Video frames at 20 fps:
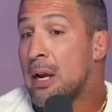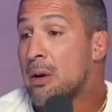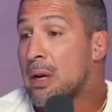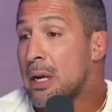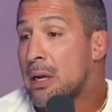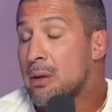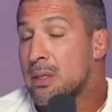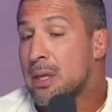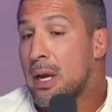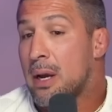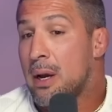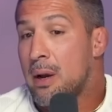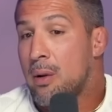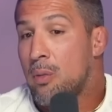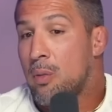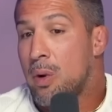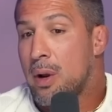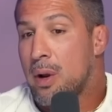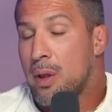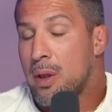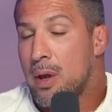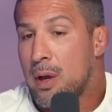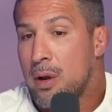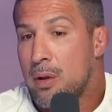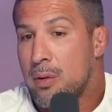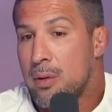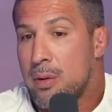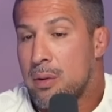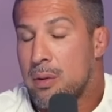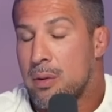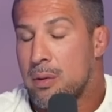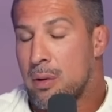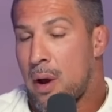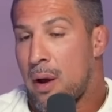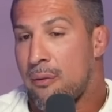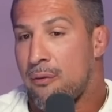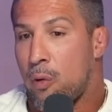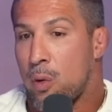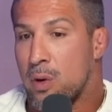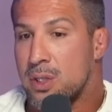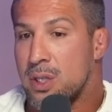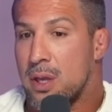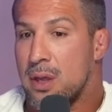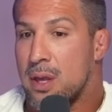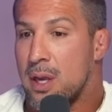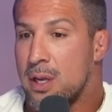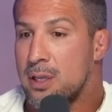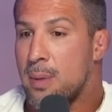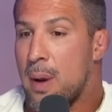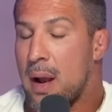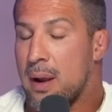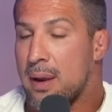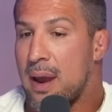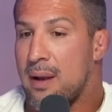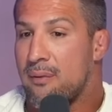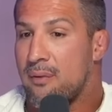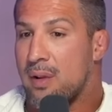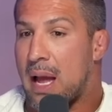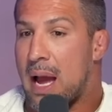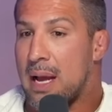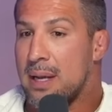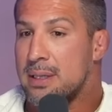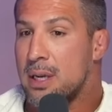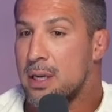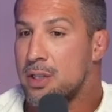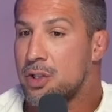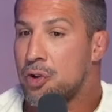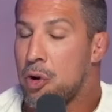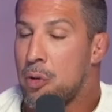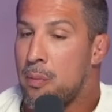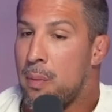here's one of the unfortunate things about Cain Velasquez.